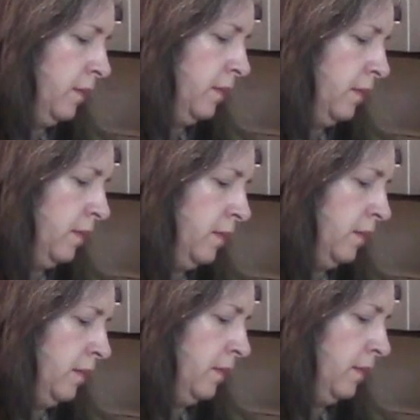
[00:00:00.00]

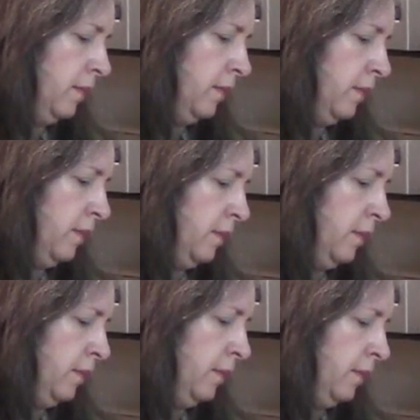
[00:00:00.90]

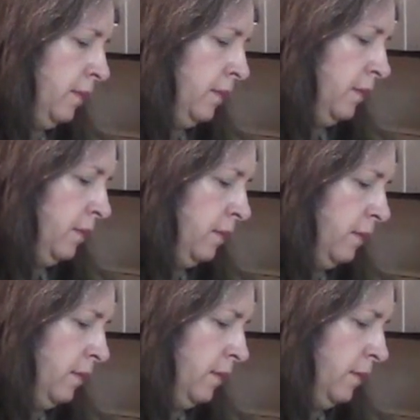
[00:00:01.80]

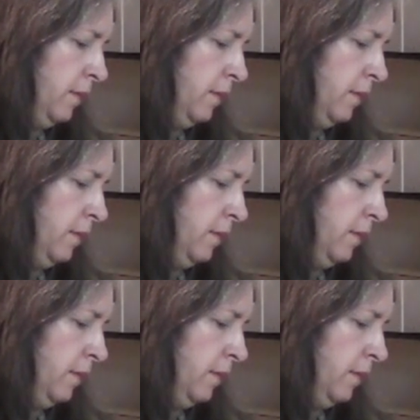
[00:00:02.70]
(no one is talking)